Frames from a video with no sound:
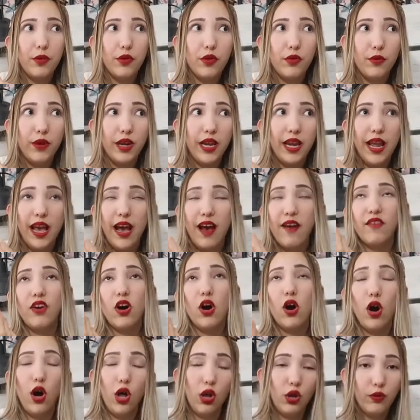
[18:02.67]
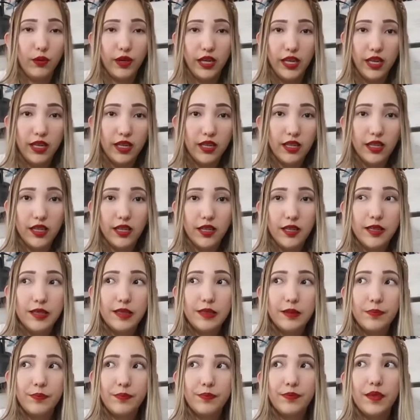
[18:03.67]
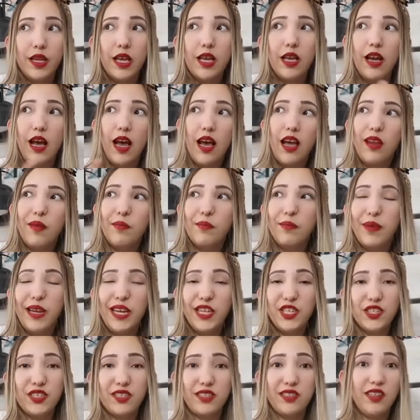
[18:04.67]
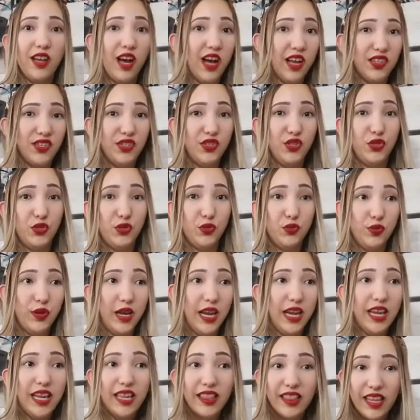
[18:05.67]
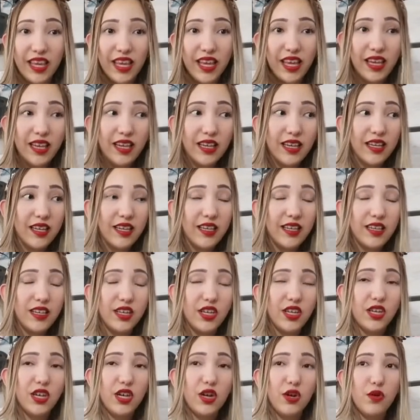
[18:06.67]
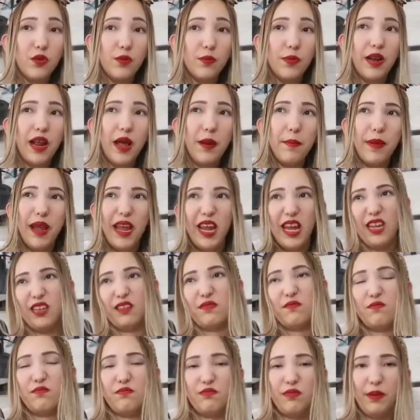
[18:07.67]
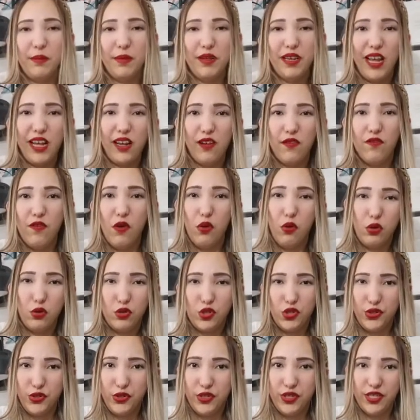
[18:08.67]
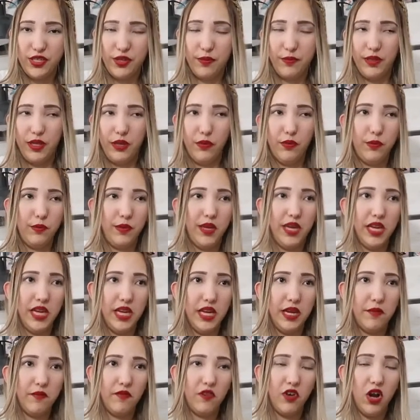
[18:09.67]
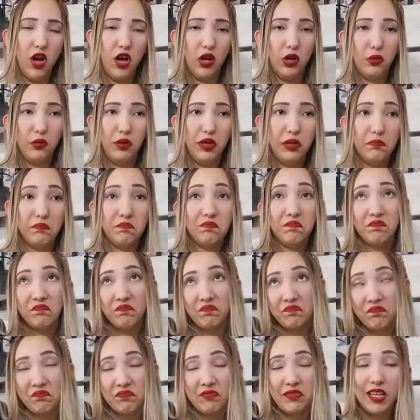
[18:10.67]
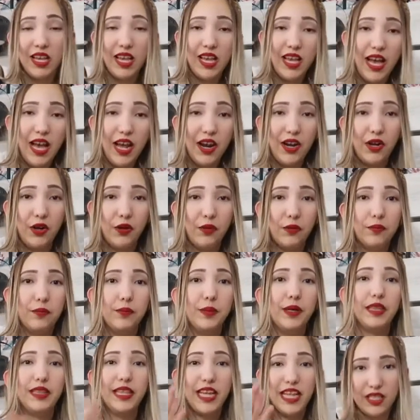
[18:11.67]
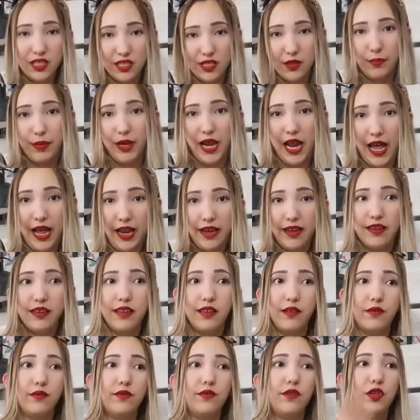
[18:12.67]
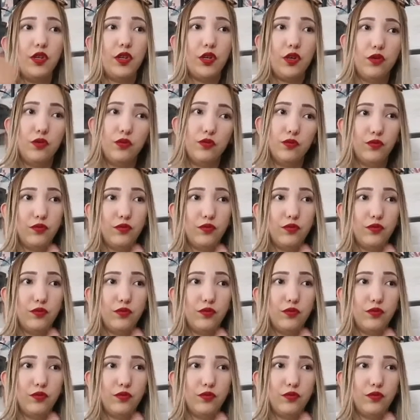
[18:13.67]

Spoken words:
to really have a Halloween, I may just not do anything, you know. But I may maybe like a photo shoot or something with me and him for Halloween. I don't know, but that's the plan. If you know